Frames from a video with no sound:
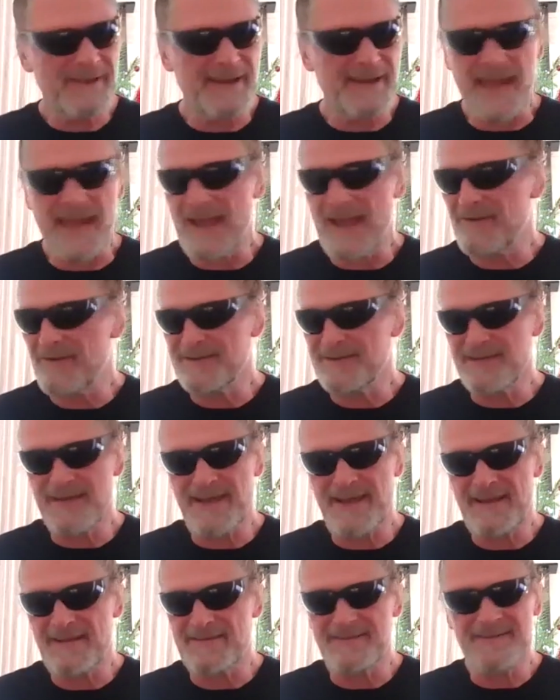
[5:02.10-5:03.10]
used to spend hours
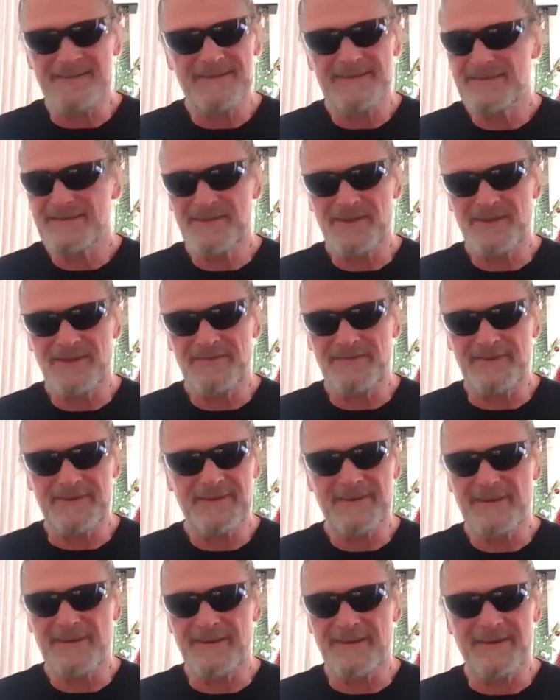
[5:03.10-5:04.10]
and hours
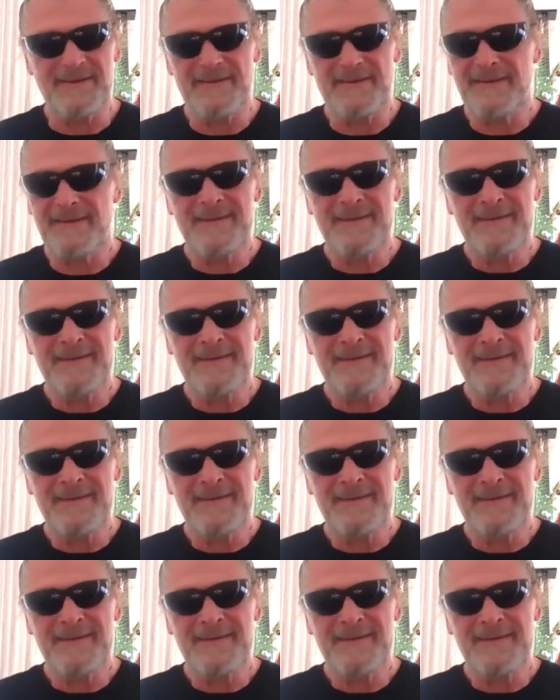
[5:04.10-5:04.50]
surfing. Yeah.